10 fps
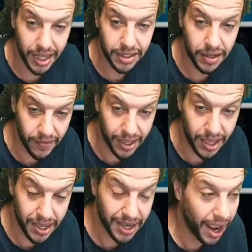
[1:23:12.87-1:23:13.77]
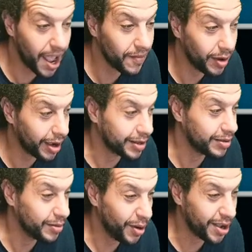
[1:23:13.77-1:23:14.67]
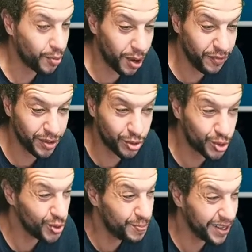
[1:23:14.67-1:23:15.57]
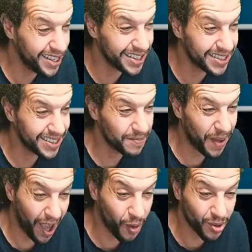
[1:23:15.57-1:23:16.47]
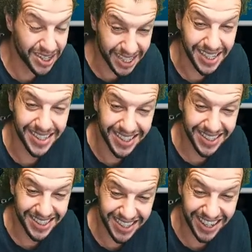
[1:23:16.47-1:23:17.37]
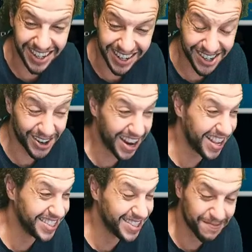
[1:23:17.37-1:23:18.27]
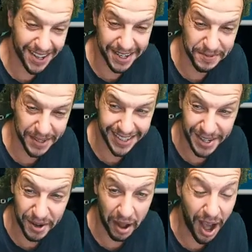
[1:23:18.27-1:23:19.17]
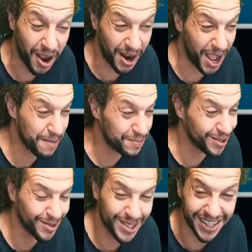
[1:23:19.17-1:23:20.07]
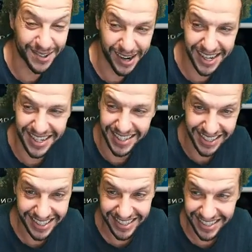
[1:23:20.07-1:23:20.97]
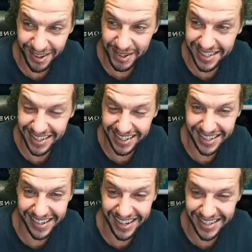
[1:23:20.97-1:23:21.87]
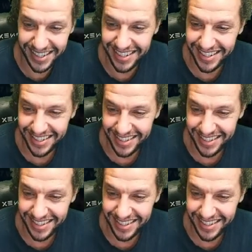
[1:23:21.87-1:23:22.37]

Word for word: Next you're gonna have like equivalent to 2 billion hour deed. You are a crazy player, man. You are absolutely crazy. Honestly, you are crazy.